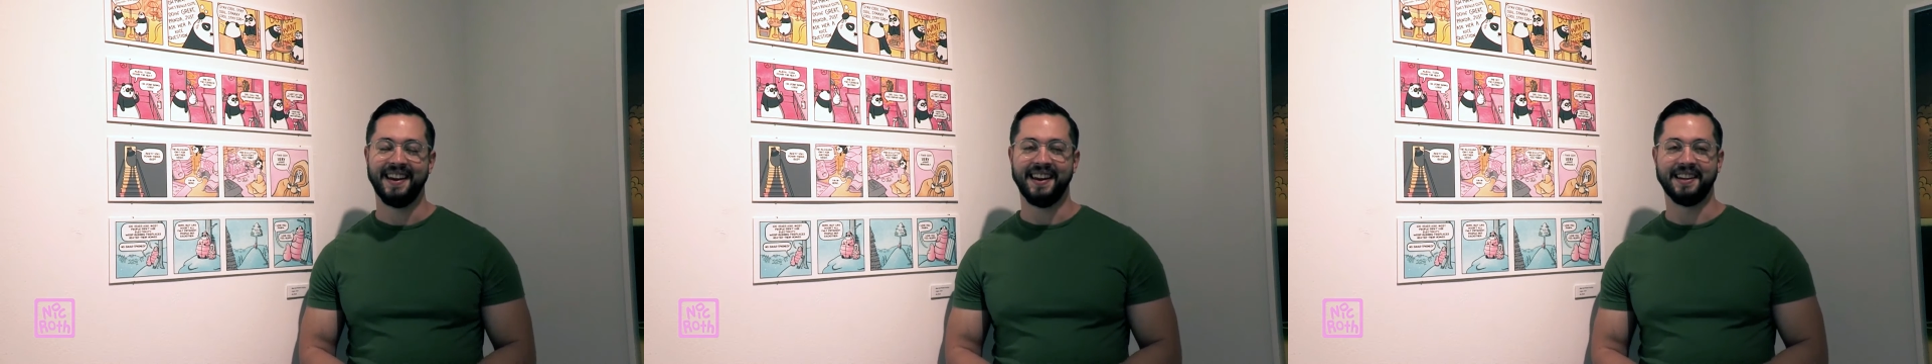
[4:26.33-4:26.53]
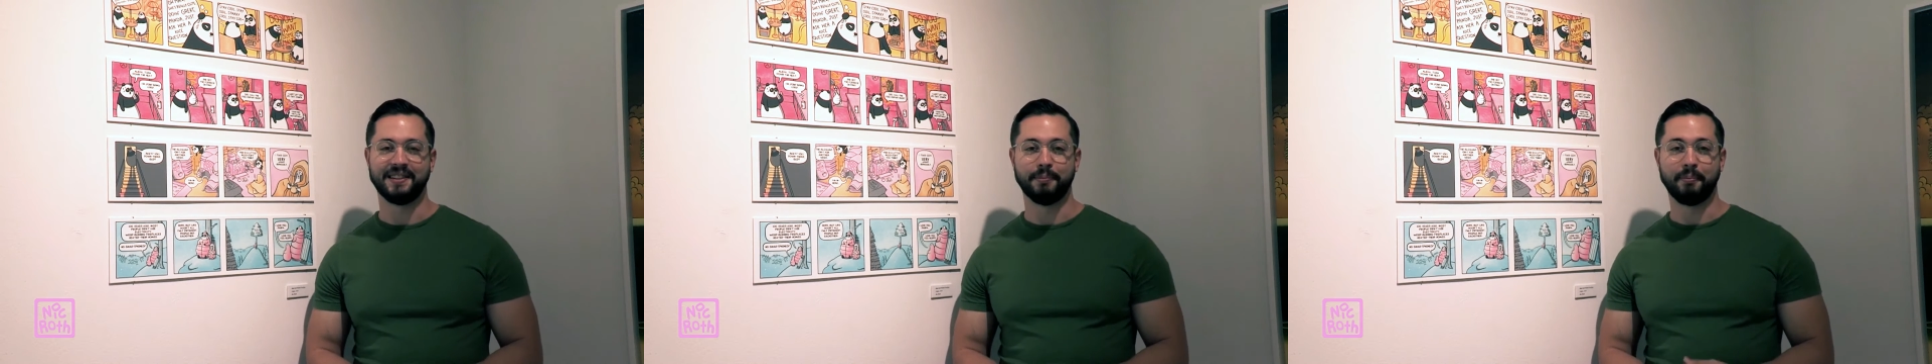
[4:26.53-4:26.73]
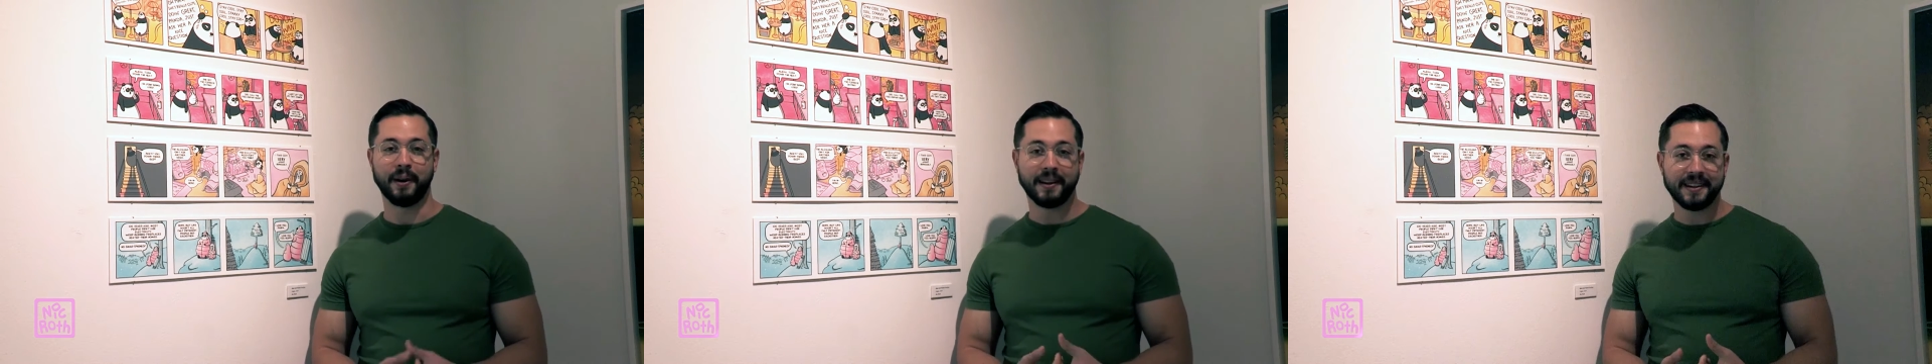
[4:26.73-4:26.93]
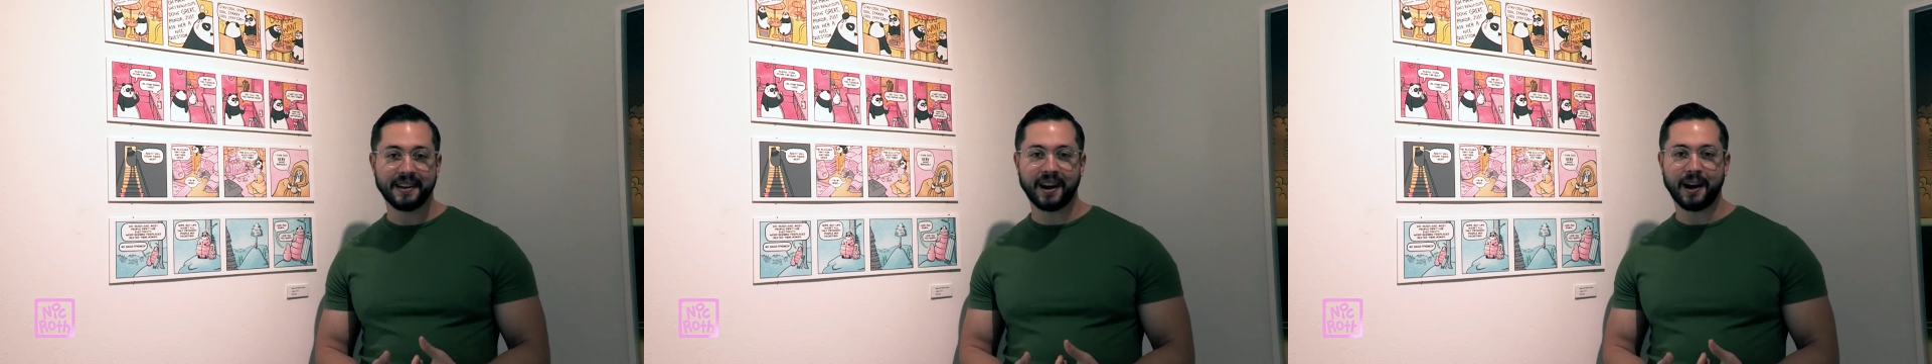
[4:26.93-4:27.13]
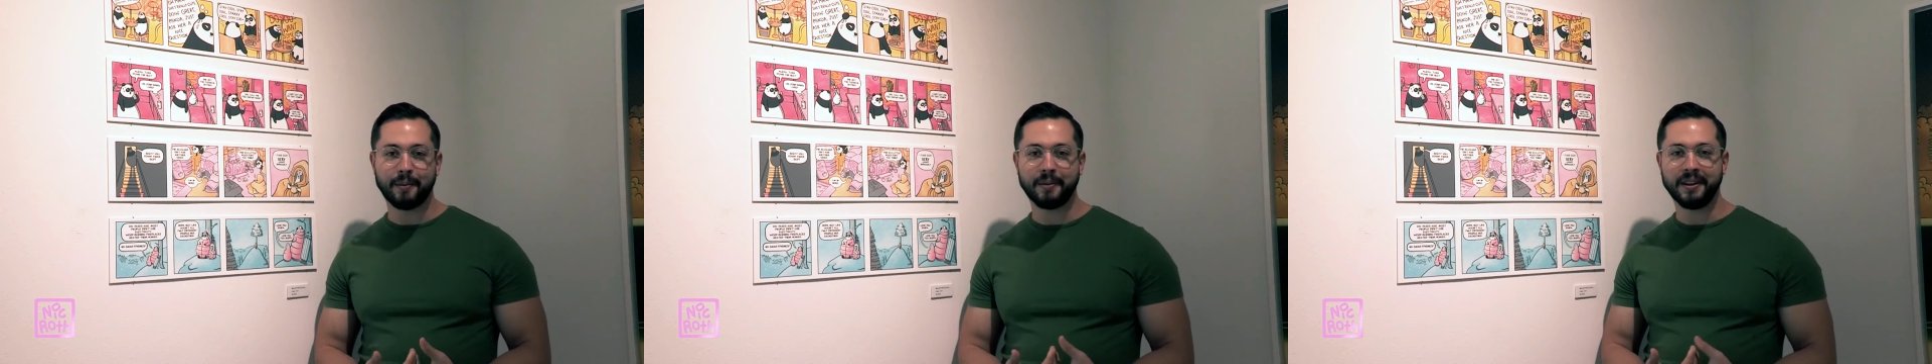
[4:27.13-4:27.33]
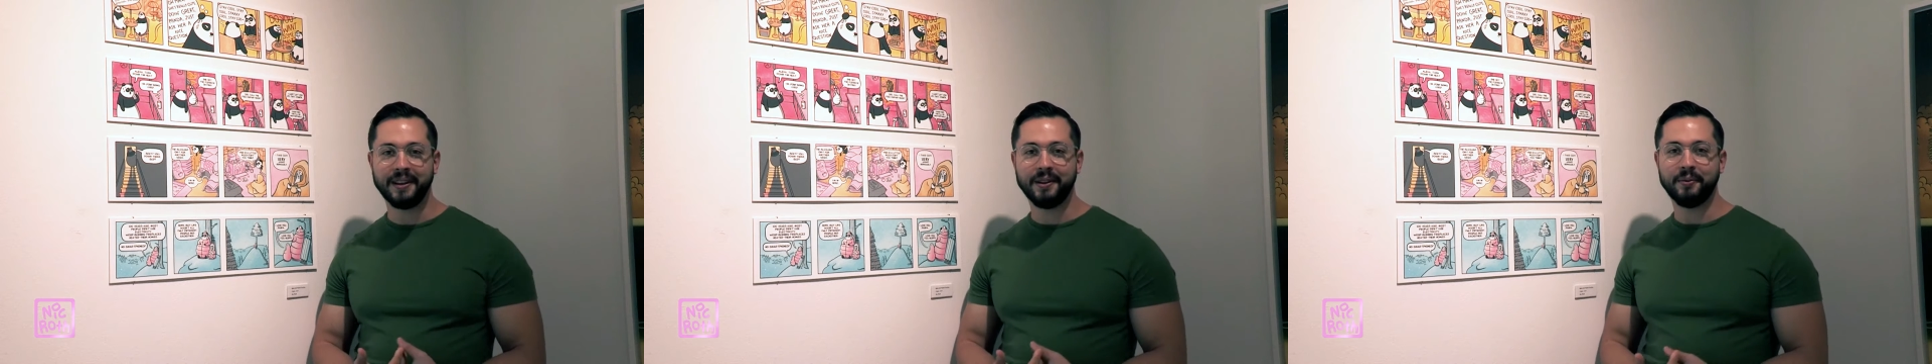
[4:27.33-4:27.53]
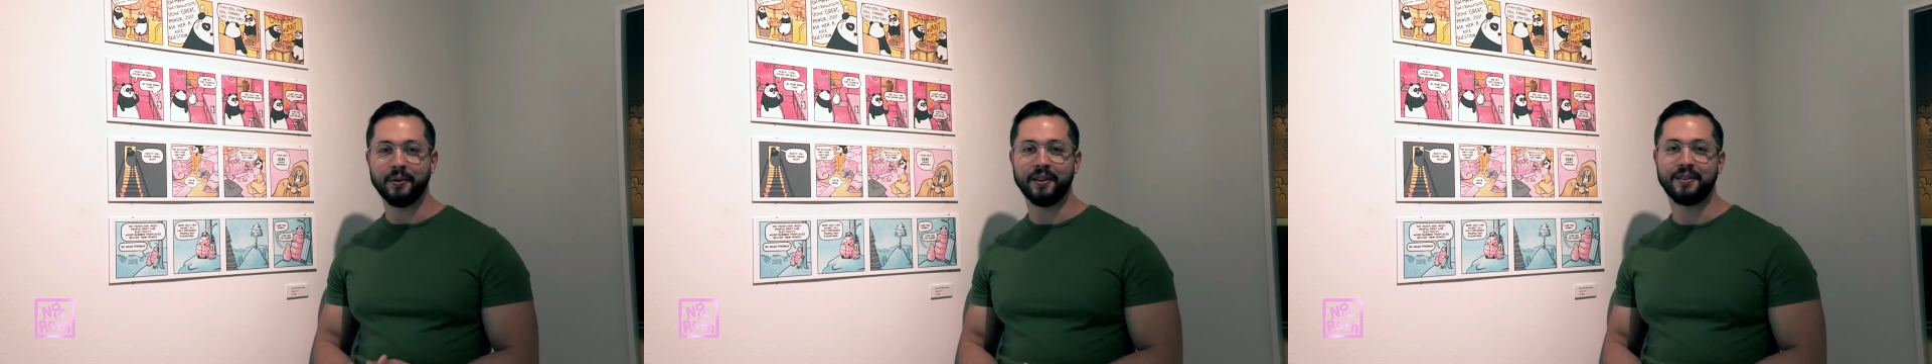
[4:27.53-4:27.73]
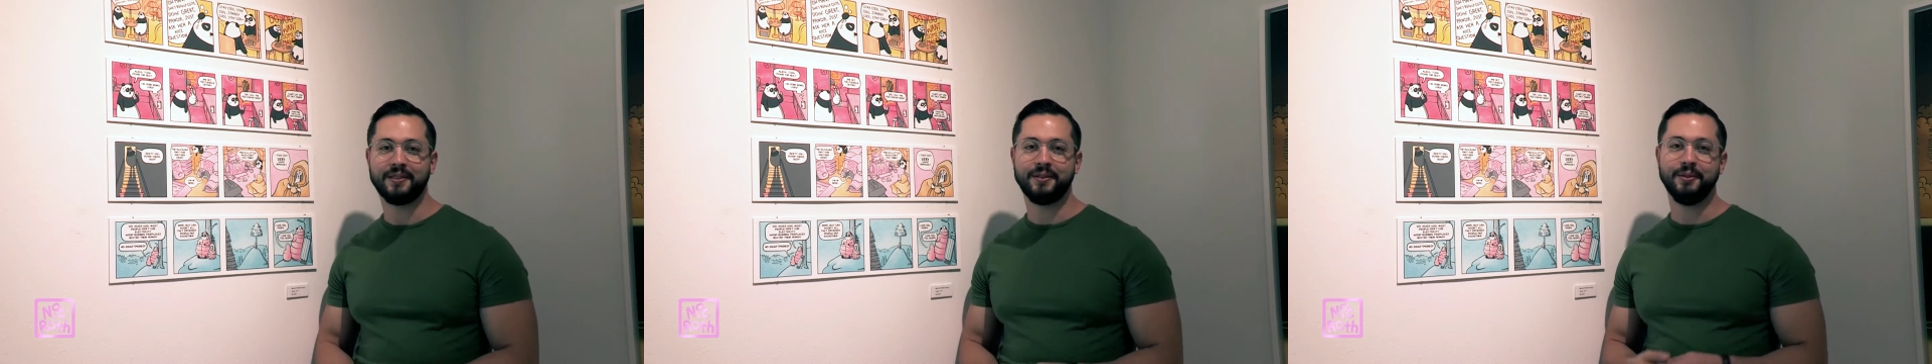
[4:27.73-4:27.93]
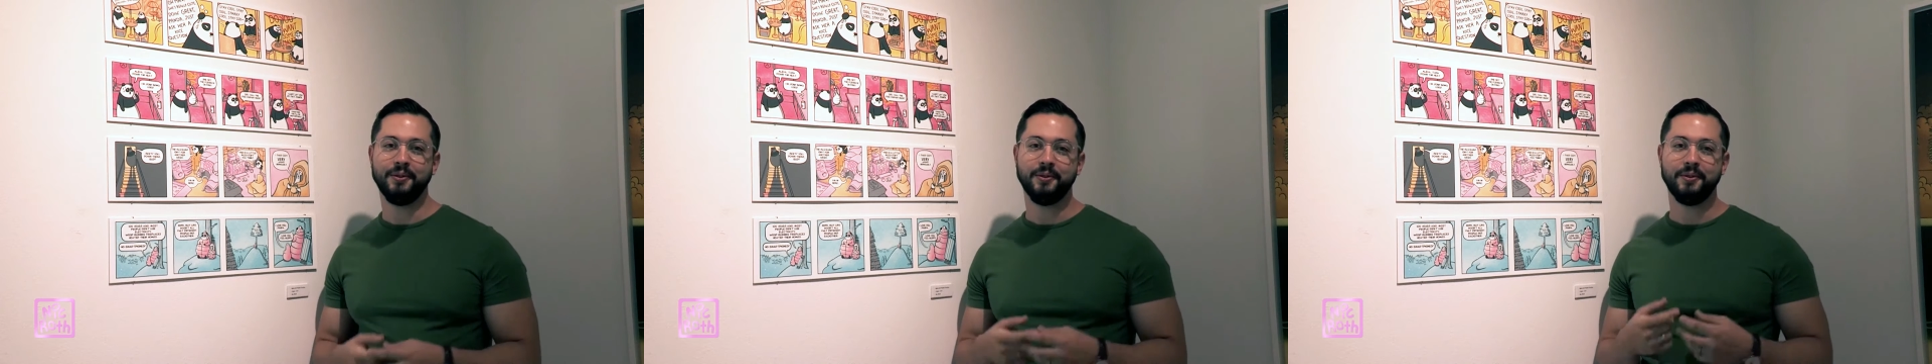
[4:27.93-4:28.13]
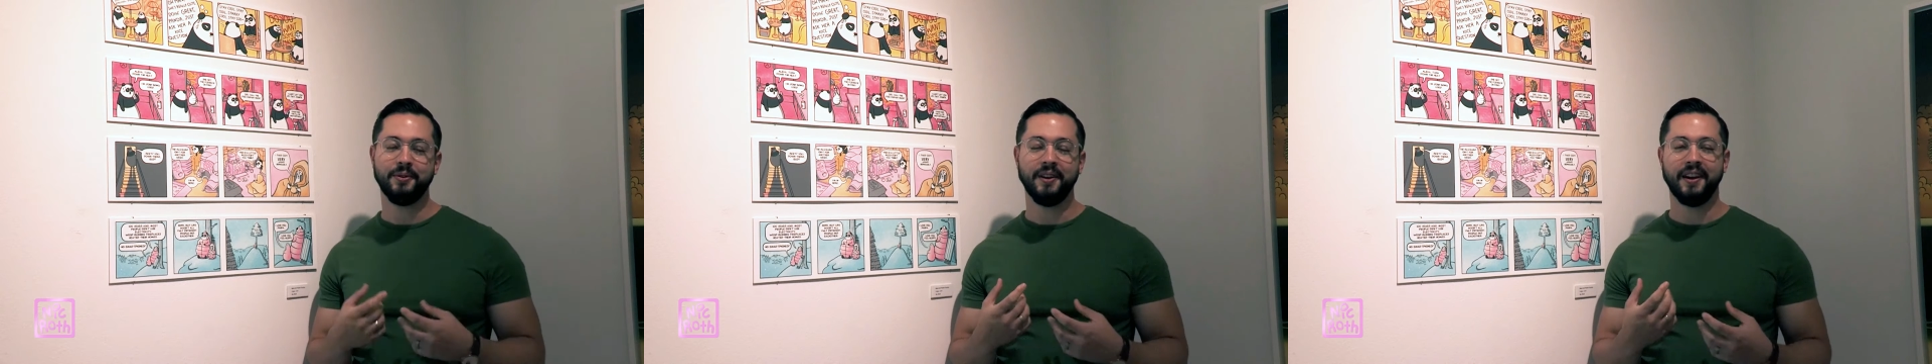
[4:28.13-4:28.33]
It's a buddy comedy with
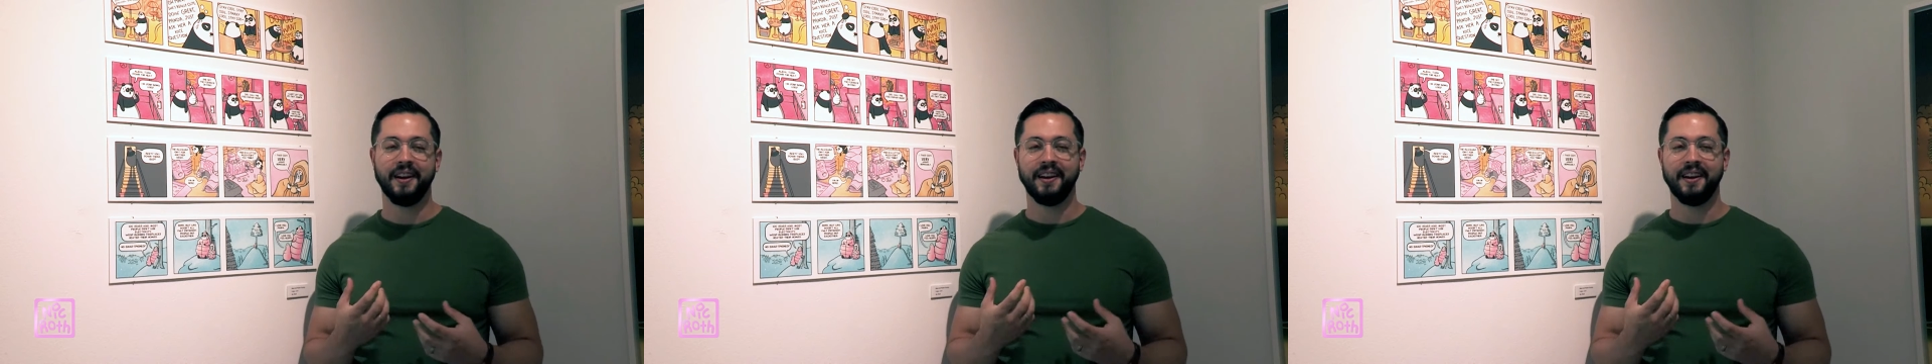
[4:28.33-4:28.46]
2